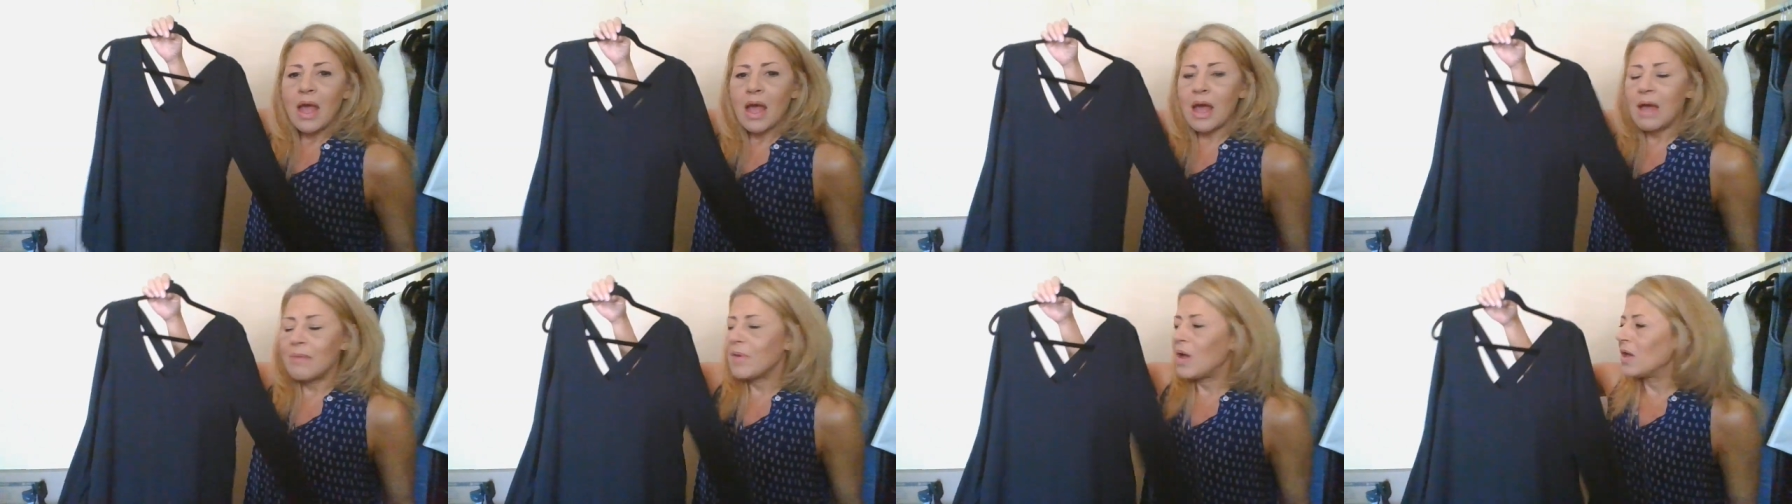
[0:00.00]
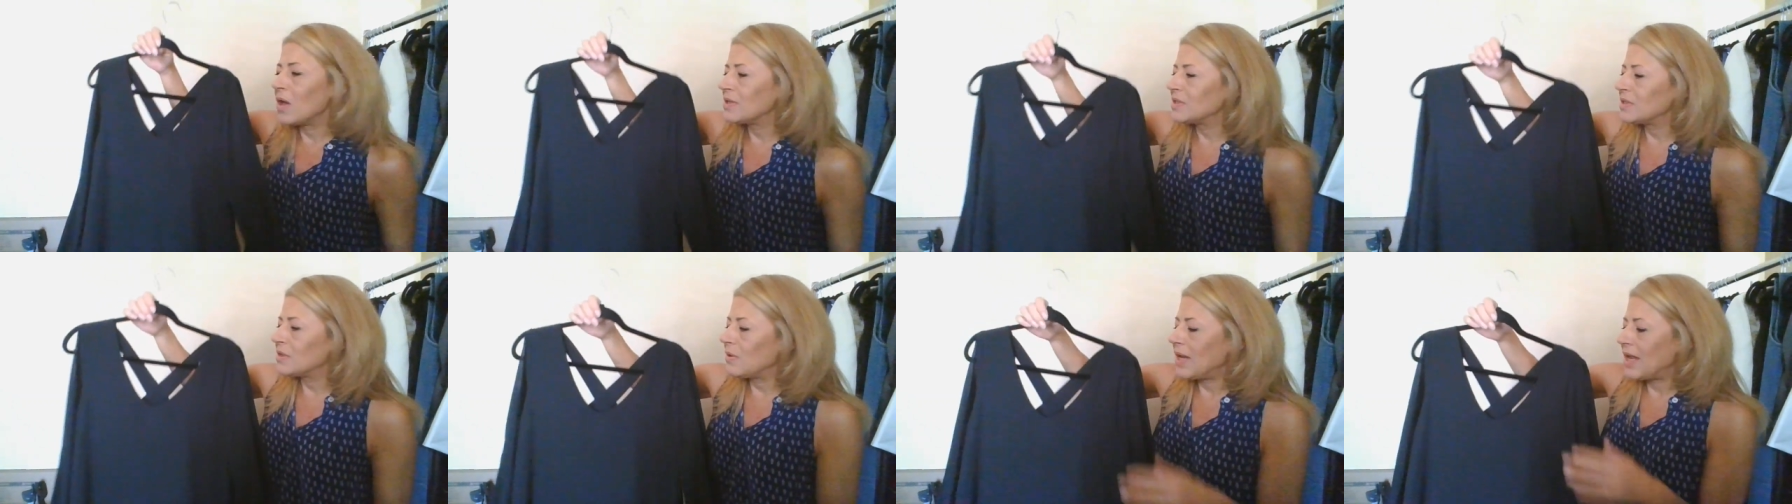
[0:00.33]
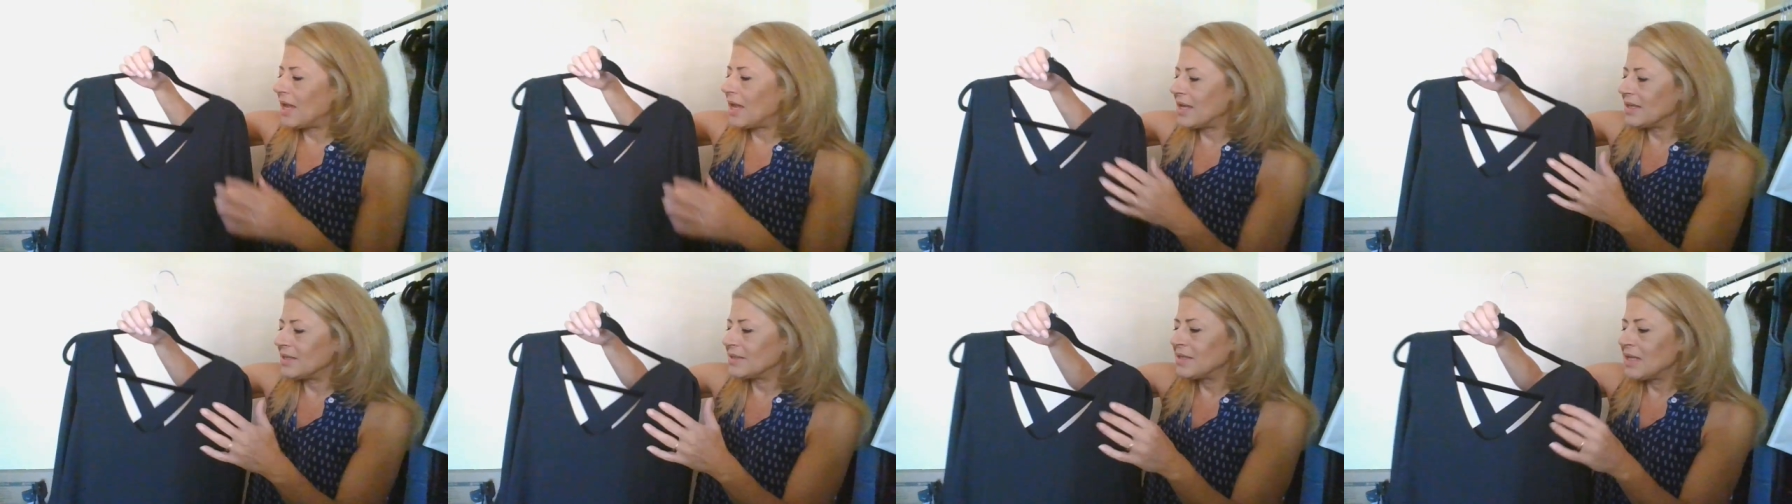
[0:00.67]
Um, also
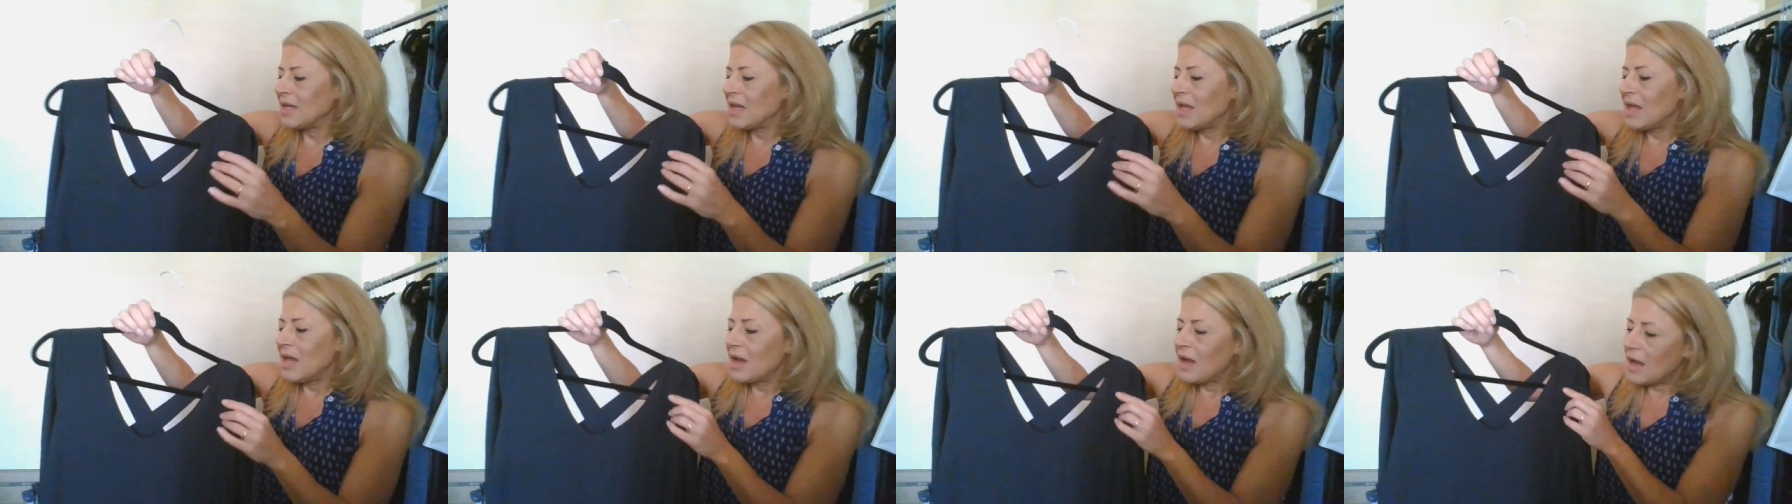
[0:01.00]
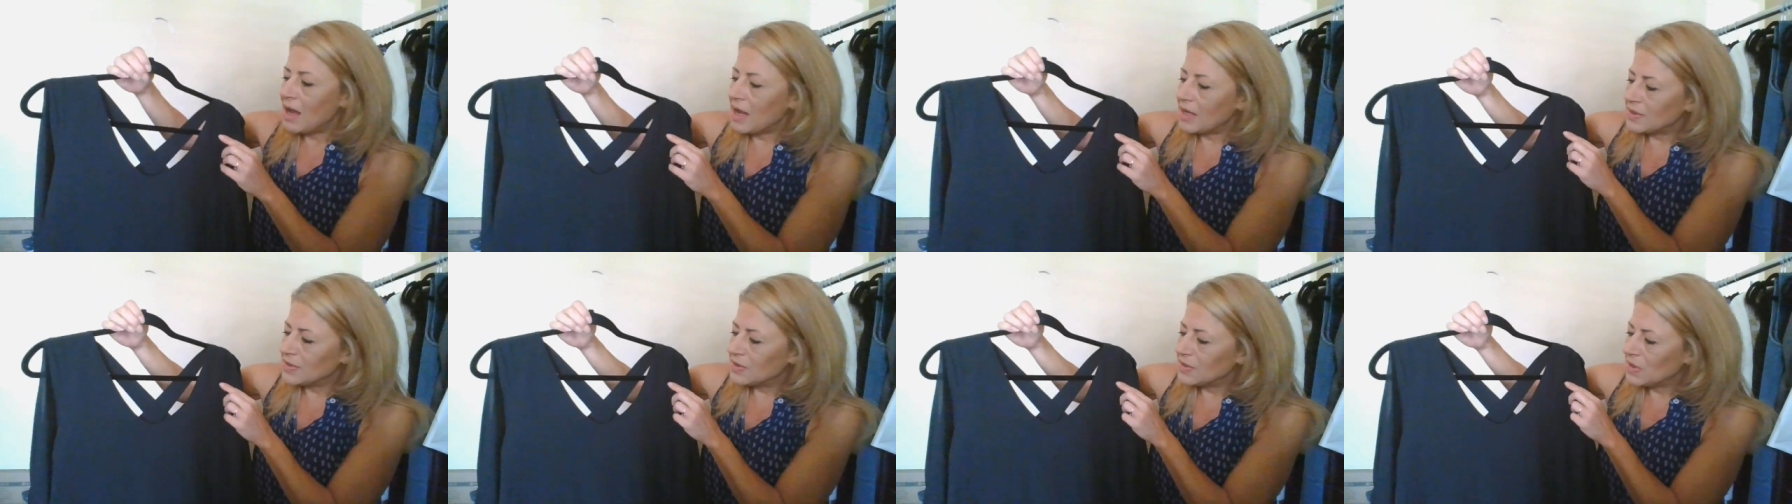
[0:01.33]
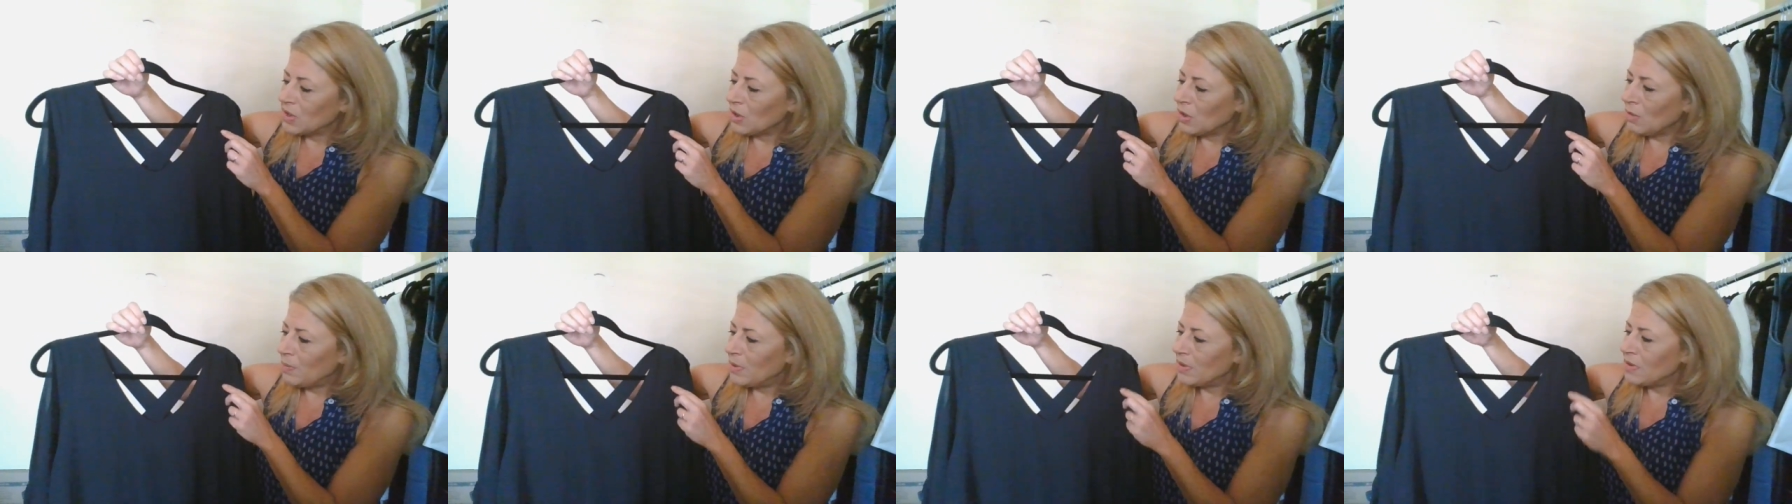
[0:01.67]
has a
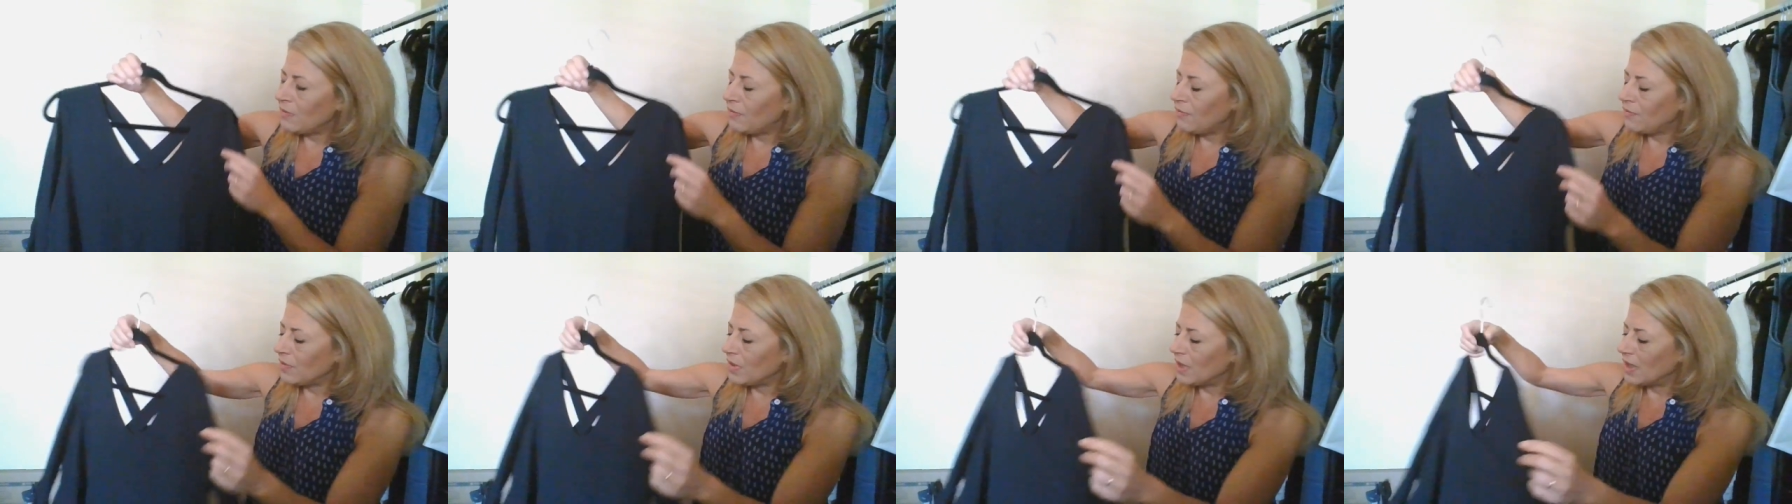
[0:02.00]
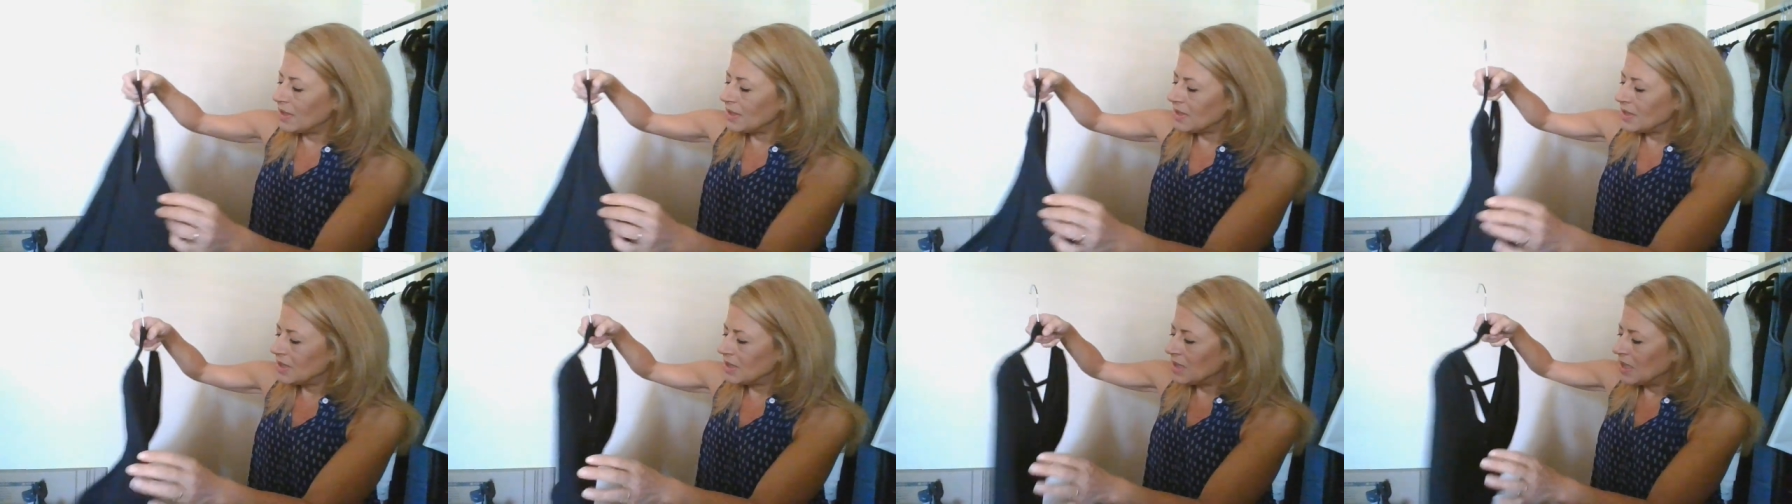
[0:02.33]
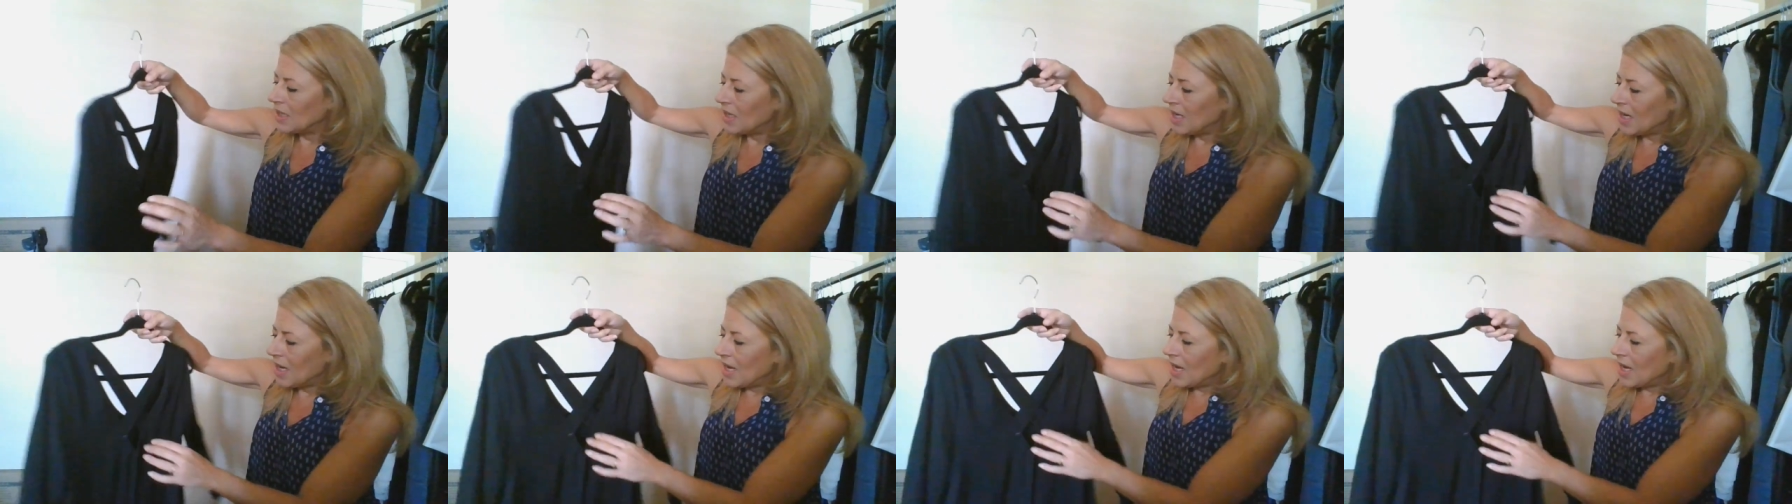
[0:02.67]
scoop in the front,